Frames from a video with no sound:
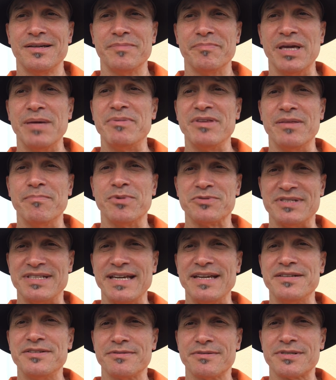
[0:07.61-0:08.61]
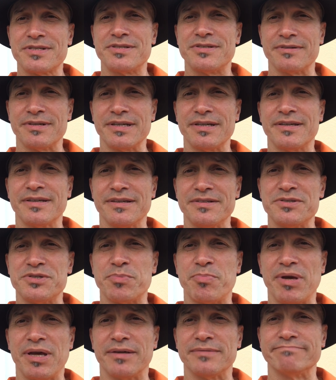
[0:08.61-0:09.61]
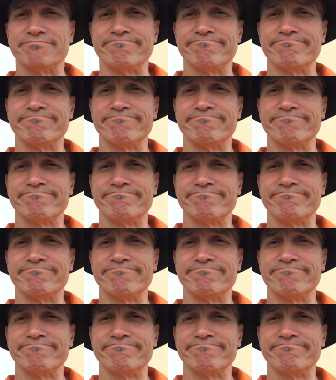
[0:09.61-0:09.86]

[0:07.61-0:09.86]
maybe the most dangerous drink in Japan.